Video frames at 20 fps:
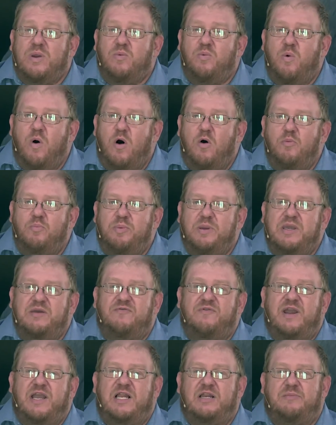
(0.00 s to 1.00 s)
we
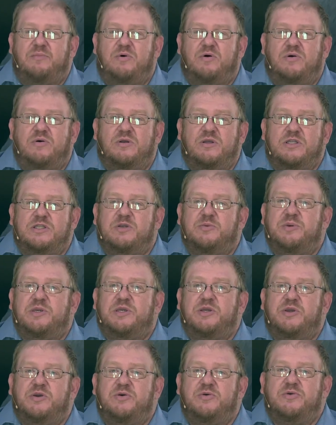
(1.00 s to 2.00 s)
won't be available
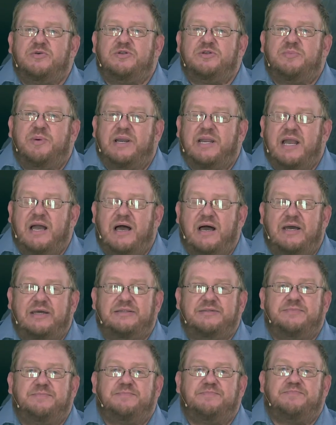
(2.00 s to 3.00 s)
to be used by
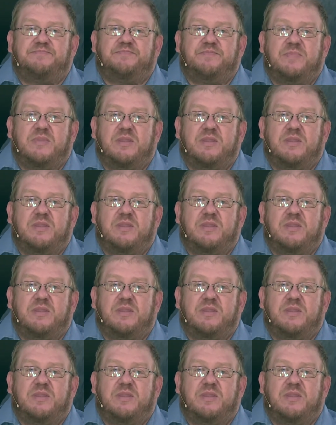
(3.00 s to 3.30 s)
God.